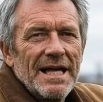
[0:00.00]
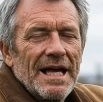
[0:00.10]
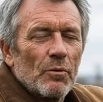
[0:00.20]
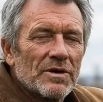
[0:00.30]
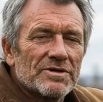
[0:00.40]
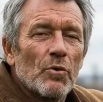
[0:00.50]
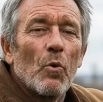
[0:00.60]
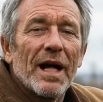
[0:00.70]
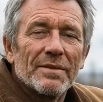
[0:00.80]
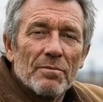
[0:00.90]
and wondering
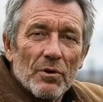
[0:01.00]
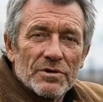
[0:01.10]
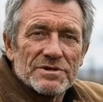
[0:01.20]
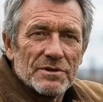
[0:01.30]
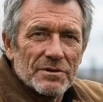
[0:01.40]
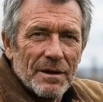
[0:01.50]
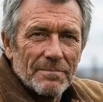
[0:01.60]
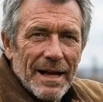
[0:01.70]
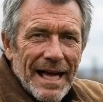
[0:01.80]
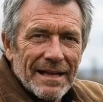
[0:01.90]
why the birds don't
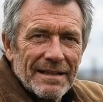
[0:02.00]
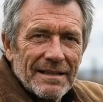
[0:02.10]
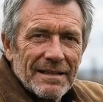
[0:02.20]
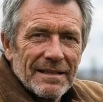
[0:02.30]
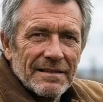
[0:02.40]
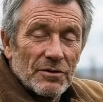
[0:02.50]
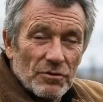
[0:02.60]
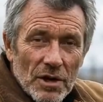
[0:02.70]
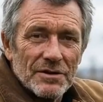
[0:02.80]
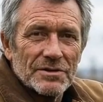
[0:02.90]
come back. The
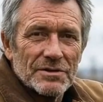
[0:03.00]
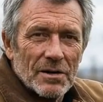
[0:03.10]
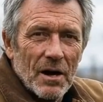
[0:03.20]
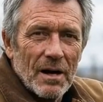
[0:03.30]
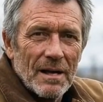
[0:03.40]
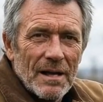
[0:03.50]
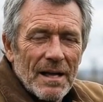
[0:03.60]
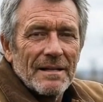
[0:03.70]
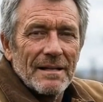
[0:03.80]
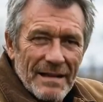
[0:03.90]
structure is gone.
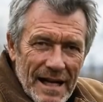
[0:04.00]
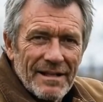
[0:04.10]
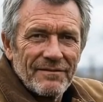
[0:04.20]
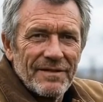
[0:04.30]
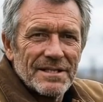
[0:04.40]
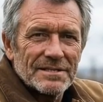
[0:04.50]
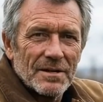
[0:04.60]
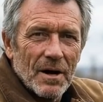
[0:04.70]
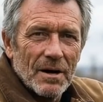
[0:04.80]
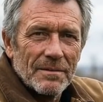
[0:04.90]
The life is
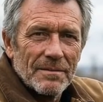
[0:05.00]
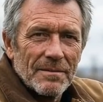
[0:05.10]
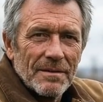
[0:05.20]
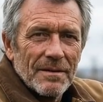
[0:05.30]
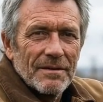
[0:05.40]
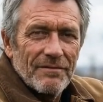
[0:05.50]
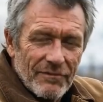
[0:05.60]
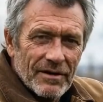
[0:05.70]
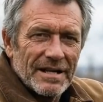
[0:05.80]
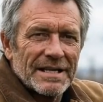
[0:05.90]
gone. The
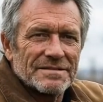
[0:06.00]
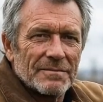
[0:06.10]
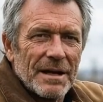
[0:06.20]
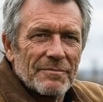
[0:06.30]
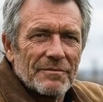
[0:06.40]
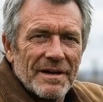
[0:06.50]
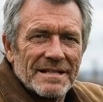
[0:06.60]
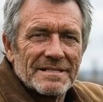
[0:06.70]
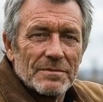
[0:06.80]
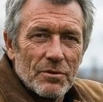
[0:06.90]
fertilizer might
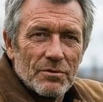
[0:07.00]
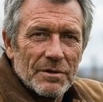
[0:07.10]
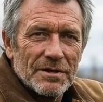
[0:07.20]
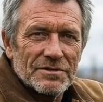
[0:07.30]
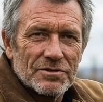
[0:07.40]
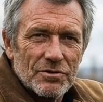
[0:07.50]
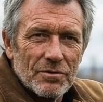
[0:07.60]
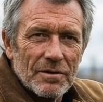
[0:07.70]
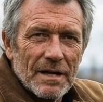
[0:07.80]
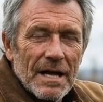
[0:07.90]
provide some nutrients,
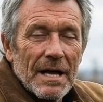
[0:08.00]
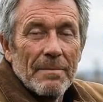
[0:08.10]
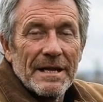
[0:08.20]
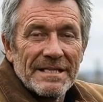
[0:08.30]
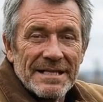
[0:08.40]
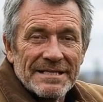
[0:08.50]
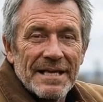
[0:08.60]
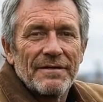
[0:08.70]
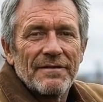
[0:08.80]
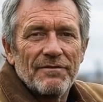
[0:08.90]
sure, but it does
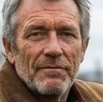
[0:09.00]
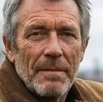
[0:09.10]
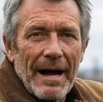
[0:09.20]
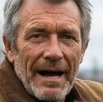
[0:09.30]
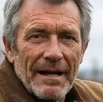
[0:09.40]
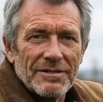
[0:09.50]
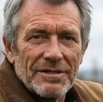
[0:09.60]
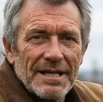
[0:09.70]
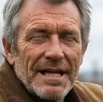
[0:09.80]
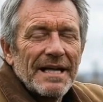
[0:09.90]
nothing for the
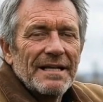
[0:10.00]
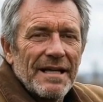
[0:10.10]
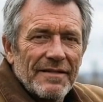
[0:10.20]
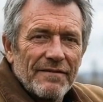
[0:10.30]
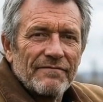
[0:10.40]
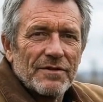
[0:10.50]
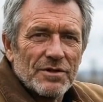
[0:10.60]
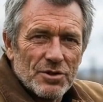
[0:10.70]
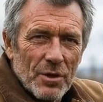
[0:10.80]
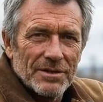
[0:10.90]
biology, nothing for the
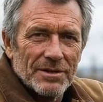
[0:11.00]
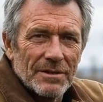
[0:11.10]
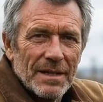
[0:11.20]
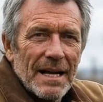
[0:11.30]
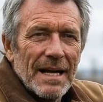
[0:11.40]
structure,